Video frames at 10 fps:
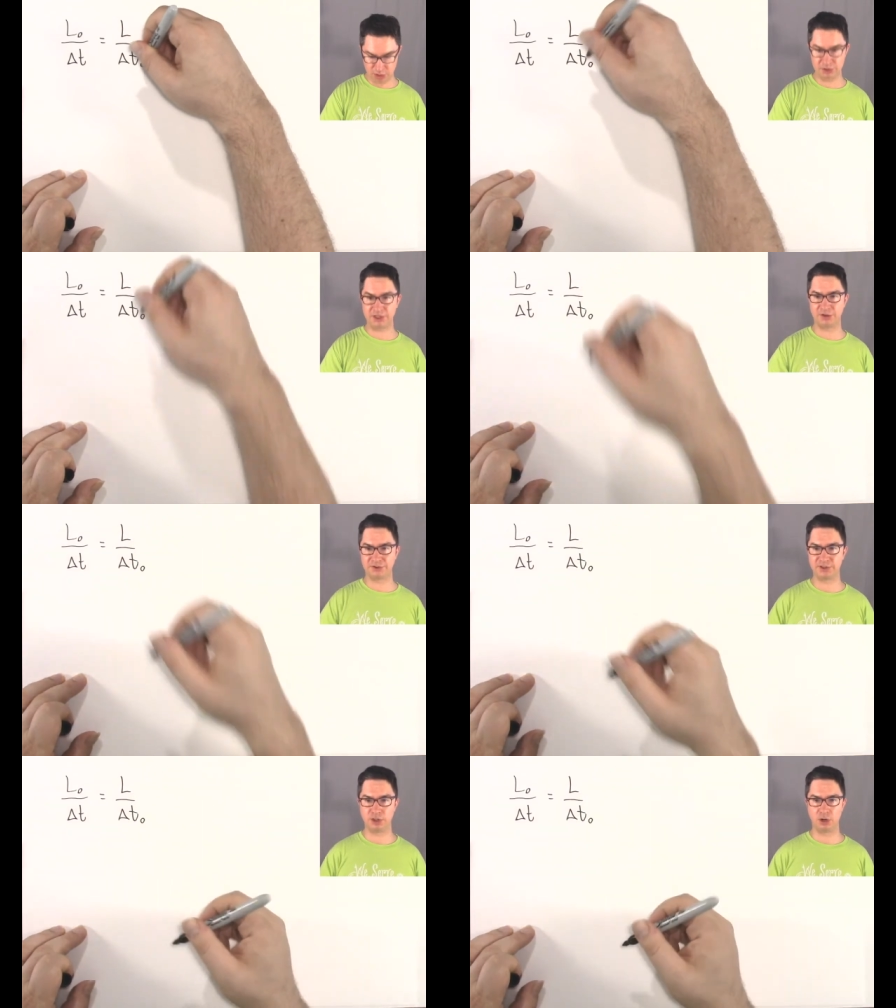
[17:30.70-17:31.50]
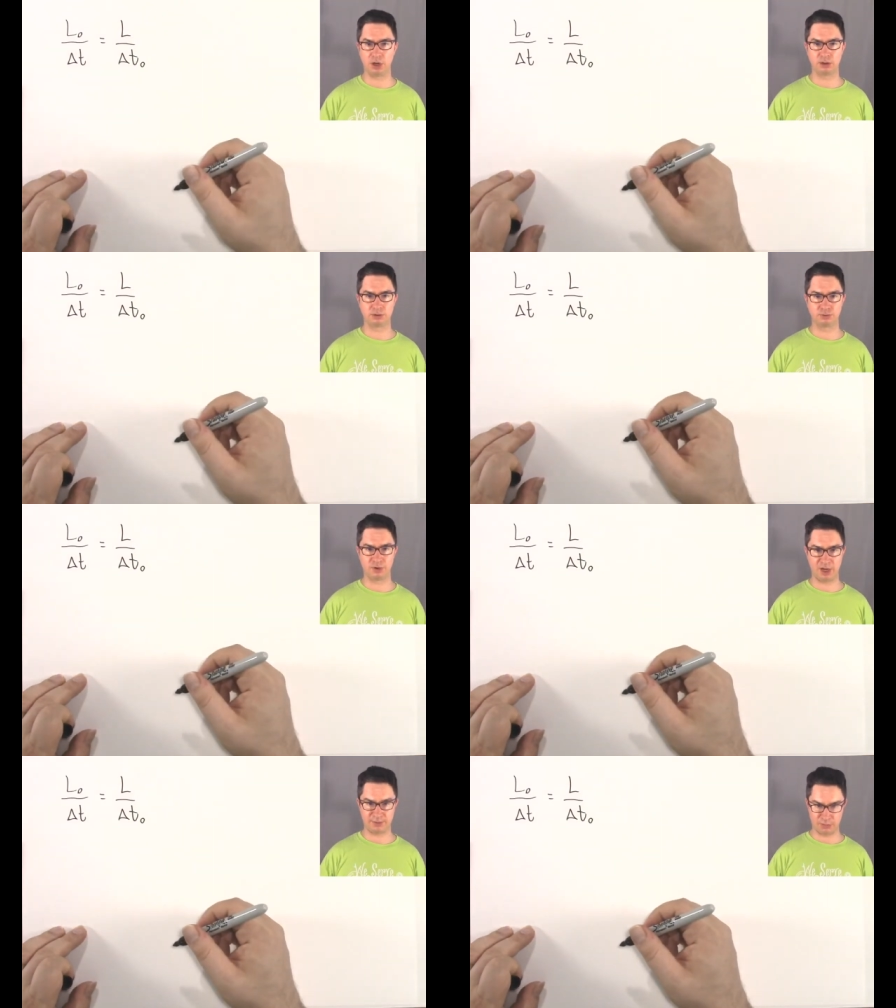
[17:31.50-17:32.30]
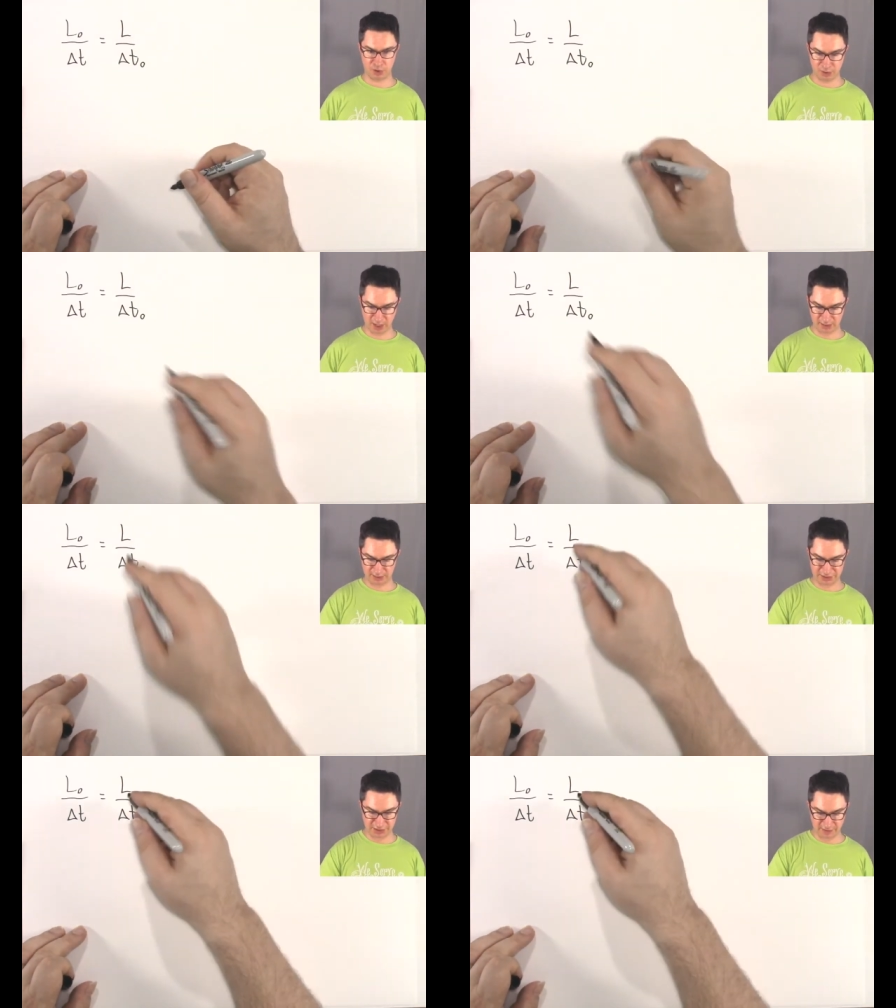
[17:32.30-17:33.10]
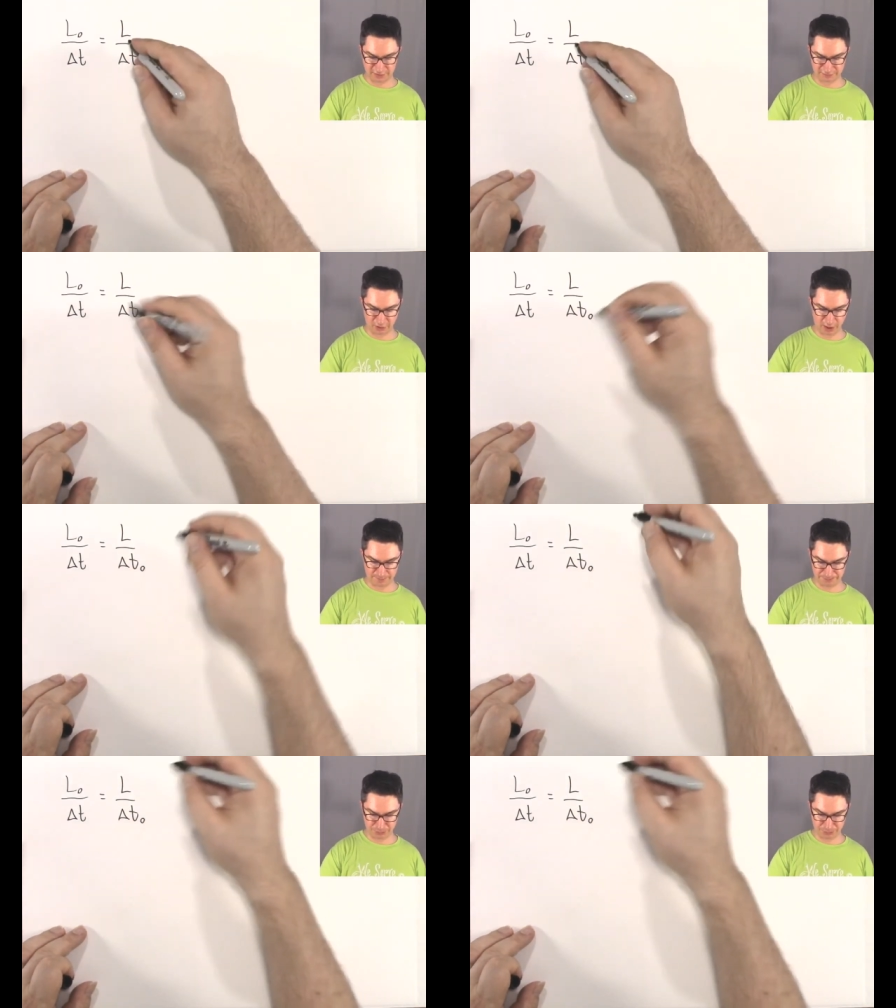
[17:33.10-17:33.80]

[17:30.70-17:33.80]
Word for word: delta t naught, right? Okay, let's solve this for L.